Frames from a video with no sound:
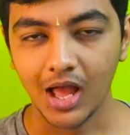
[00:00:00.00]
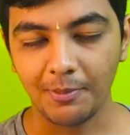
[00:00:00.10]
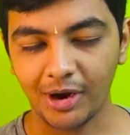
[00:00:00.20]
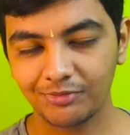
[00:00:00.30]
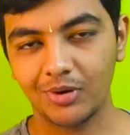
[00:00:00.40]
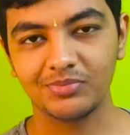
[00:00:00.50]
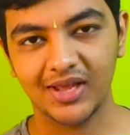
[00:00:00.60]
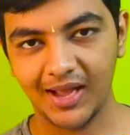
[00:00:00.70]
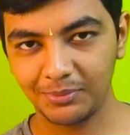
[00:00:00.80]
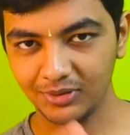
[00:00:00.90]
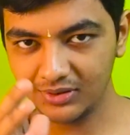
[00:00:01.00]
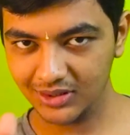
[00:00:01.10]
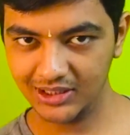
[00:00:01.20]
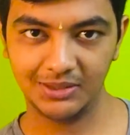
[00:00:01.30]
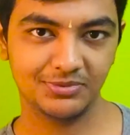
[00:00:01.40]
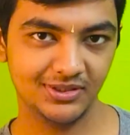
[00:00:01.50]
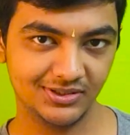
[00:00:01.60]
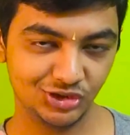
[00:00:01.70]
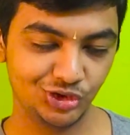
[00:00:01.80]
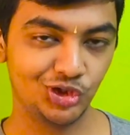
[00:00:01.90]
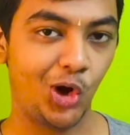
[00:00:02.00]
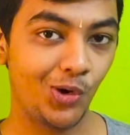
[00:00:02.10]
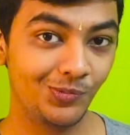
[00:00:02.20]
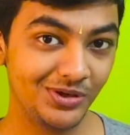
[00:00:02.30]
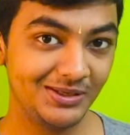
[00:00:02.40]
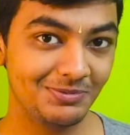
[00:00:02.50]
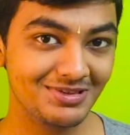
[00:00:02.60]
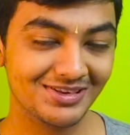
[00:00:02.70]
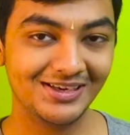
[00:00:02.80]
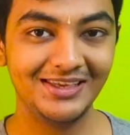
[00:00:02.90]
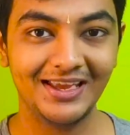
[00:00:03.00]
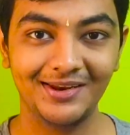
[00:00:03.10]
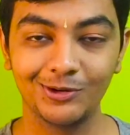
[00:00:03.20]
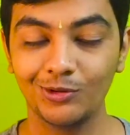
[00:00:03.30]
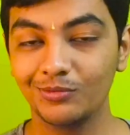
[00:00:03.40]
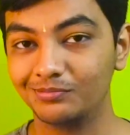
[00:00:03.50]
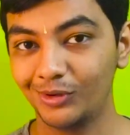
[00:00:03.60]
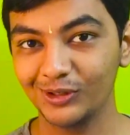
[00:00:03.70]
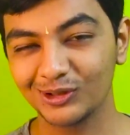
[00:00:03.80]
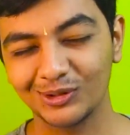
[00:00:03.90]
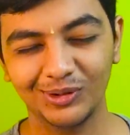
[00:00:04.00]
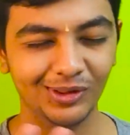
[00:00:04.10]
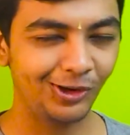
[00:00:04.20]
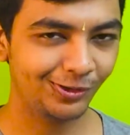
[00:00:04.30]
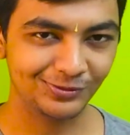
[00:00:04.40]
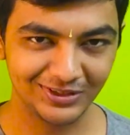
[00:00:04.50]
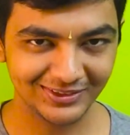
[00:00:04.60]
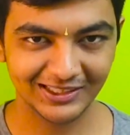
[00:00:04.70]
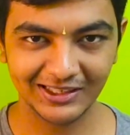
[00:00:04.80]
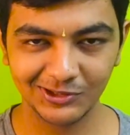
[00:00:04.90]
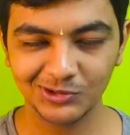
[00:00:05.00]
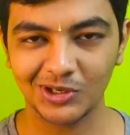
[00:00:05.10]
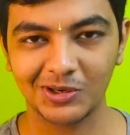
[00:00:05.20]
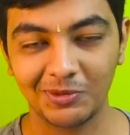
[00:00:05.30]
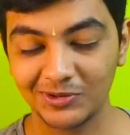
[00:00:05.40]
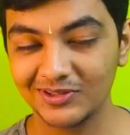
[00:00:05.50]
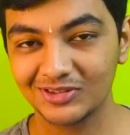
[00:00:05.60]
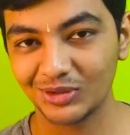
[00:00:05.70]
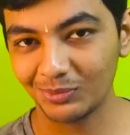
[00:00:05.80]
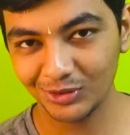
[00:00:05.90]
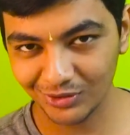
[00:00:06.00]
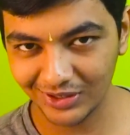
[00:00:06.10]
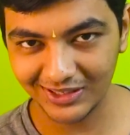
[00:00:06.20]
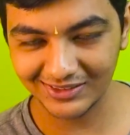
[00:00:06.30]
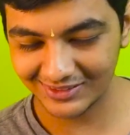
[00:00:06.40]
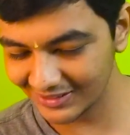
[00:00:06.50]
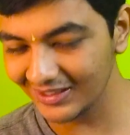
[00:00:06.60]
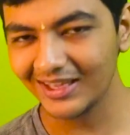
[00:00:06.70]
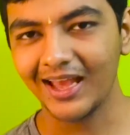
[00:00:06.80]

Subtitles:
Apart from the Apple, Samsung, Xiaomi, basically, and also a lot of things are there to talk about this WTU83.